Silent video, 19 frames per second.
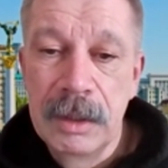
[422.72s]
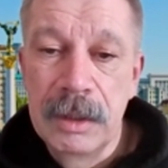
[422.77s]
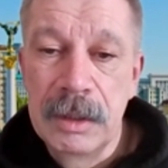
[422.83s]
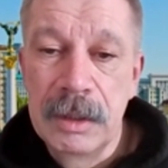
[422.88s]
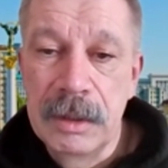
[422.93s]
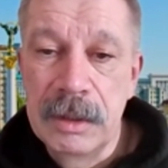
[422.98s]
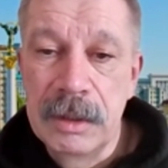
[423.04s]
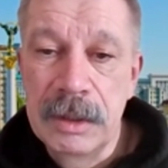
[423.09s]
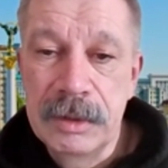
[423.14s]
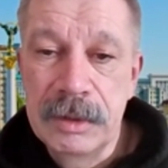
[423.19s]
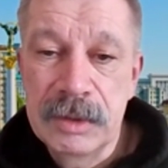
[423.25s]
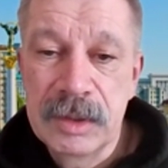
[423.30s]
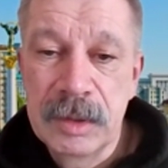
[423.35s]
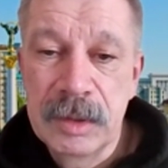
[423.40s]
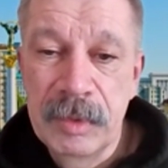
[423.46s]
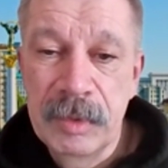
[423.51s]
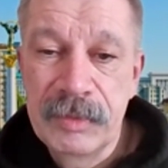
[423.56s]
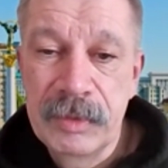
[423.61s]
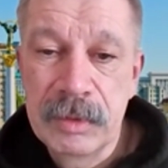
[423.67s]

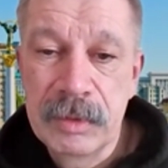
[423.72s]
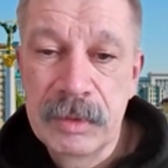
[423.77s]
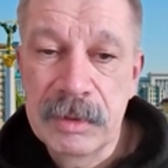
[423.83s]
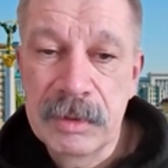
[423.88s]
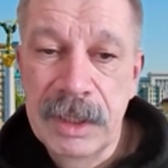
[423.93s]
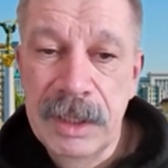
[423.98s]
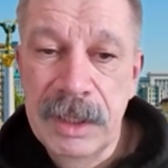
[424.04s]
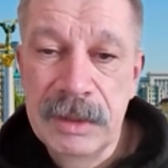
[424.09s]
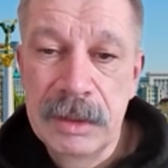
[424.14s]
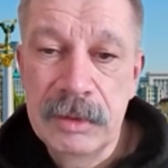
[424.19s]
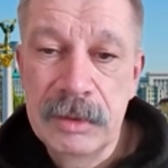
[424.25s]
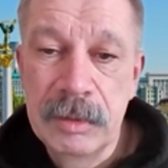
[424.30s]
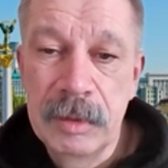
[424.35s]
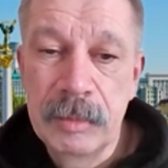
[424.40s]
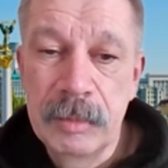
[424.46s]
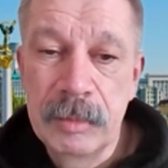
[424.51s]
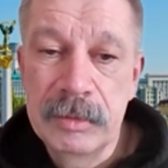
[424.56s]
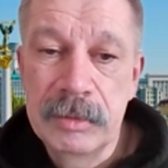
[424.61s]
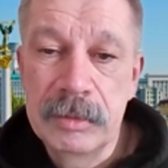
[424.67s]
leadership of Ukraine and
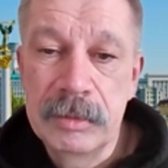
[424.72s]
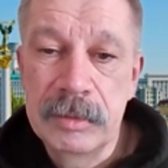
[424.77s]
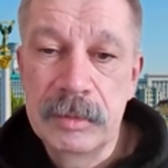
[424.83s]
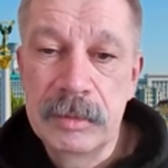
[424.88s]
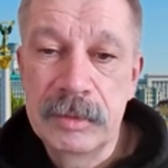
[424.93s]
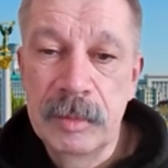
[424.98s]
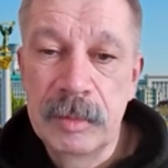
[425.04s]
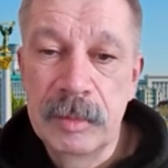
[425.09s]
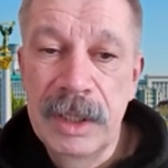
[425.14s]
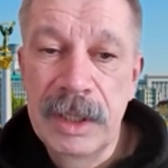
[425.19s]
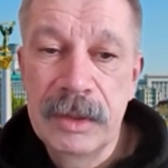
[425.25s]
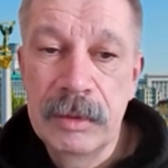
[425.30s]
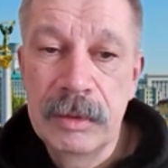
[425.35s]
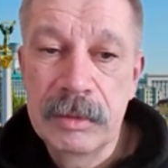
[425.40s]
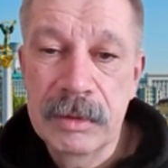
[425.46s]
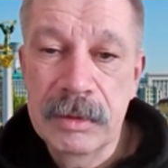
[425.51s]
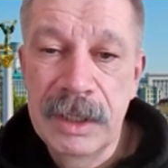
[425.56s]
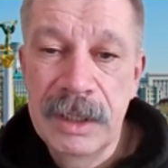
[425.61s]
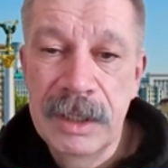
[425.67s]
to make
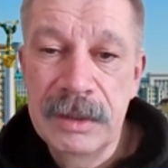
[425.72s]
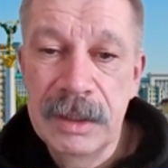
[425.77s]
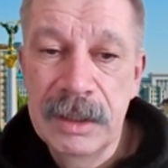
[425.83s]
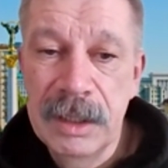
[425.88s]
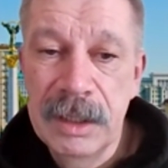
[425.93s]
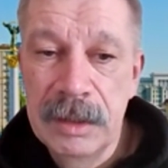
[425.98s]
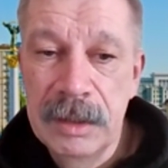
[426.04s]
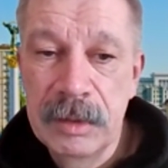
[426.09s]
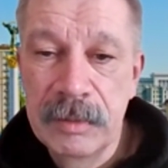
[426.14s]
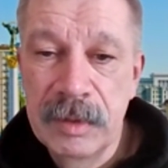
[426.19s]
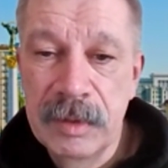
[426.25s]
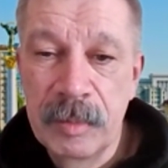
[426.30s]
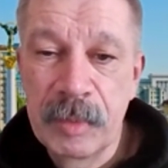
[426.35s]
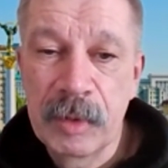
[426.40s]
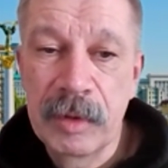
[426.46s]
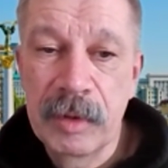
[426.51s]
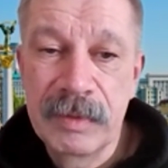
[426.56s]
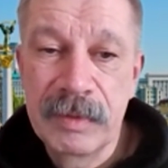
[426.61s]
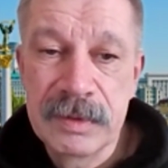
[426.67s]
Ukraine a kind of the
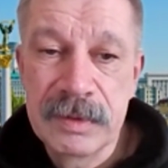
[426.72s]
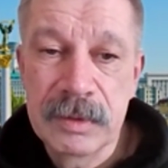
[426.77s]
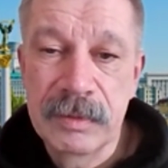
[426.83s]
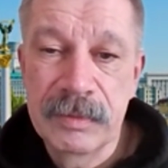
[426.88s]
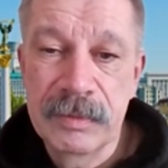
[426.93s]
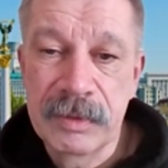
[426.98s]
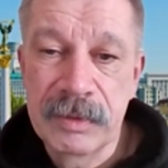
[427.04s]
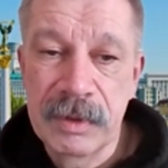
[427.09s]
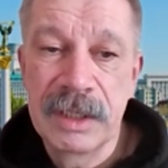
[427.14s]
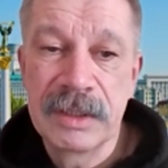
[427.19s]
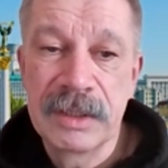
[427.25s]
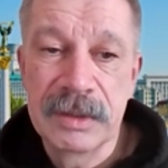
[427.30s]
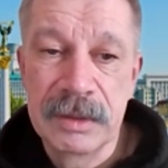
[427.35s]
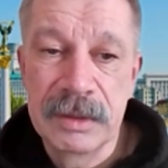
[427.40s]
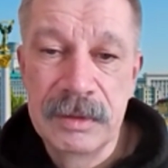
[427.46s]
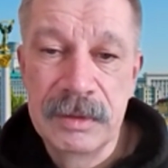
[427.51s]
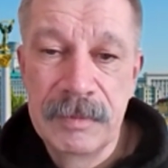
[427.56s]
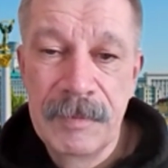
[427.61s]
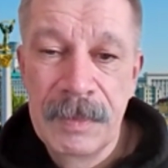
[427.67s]
province of Russia,
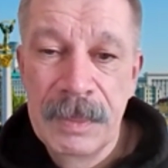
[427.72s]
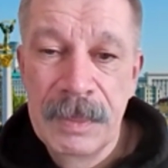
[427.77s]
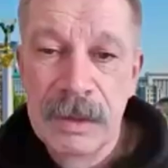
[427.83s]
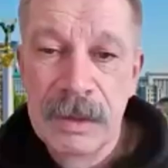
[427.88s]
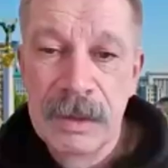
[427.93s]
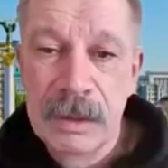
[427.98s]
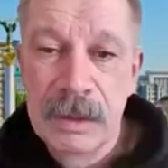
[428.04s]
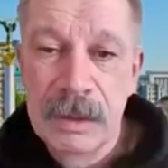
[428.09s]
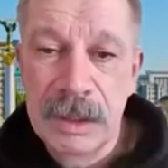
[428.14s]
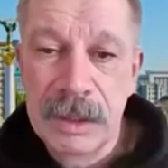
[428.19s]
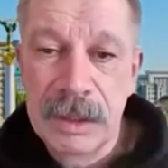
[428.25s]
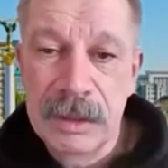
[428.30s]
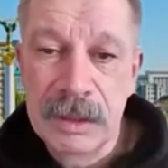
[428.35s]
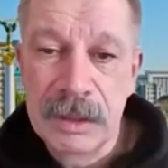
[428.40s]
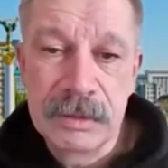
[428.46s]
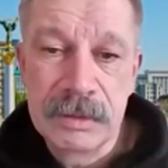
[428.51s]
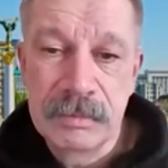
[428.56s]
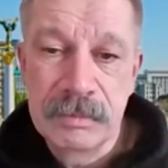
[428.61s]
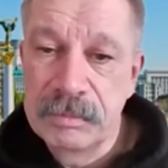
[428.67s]
like
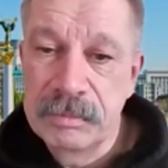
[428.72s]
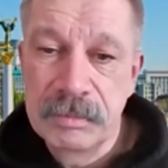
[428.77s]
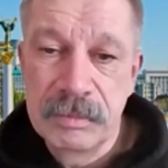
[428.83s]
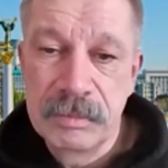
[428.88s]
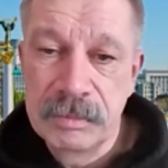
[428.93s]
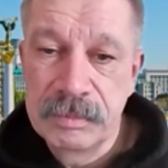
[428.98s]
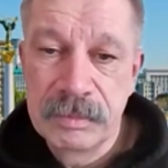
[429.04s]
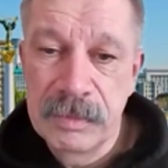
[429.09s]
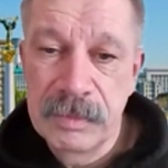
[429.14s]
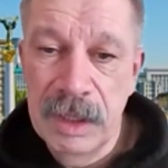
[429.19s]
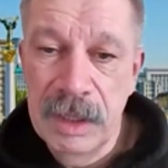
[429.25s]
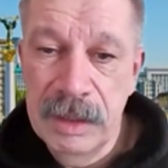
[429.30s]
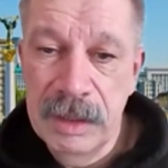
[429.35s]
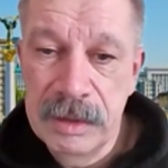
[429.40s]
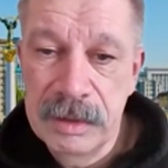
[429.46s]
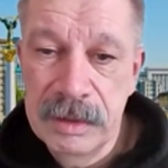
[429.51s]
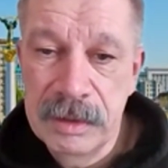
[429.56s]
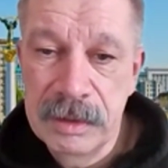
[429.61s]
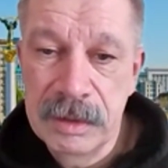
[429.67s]

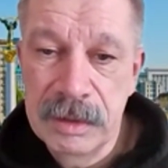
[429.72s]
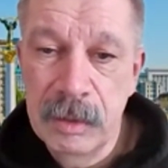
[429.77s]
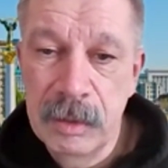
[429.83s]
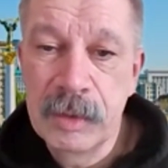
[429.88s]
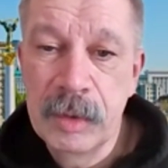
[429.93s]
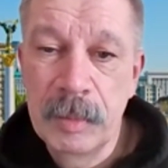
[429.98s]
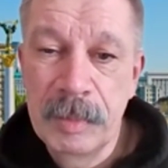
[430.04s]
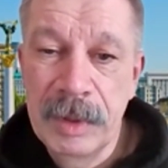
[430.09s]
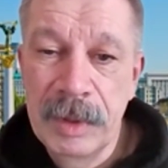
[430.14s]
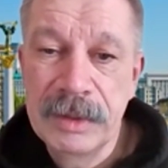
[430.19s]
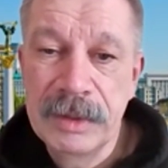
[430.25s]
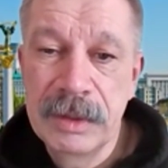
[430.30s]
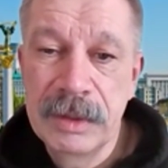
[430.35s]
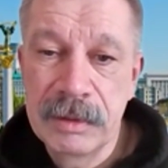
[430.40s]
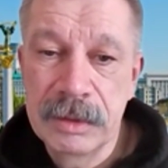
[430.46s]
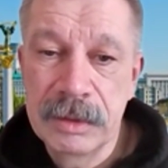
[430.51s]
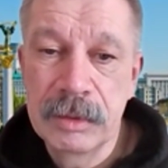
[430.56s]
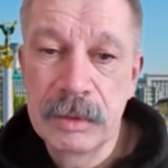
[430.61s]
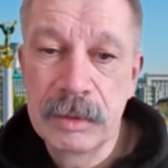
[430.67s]
occupied
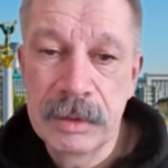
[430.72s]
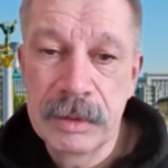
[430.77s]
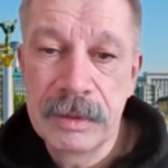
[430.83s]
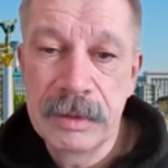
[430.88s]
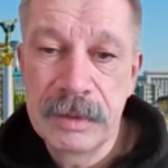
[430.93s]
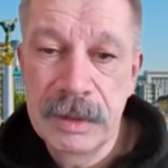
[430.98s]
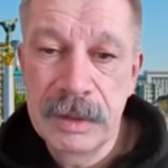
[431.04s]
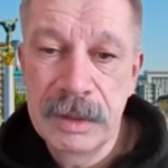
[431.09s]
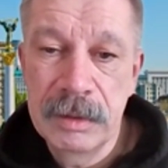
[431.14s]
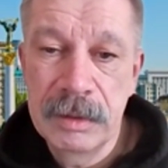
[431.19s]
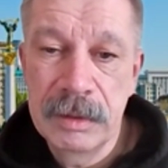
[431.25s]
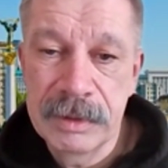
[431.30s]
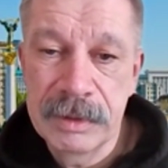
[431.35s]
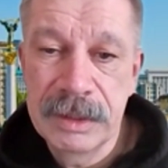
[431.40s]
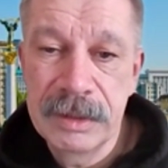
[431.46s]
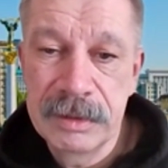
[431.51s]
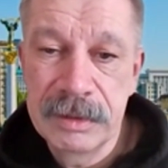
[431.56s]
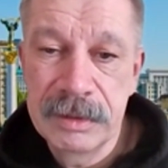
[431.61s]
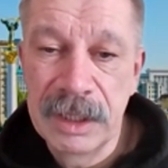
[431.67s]
territory they
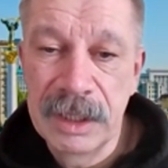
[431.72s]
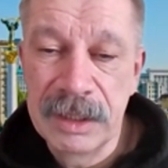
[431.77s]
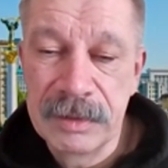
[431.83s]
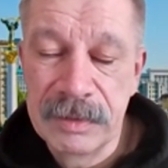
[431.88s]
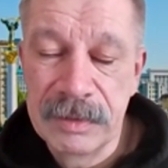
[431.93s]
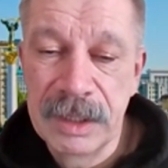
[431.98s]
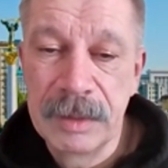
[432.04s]
already done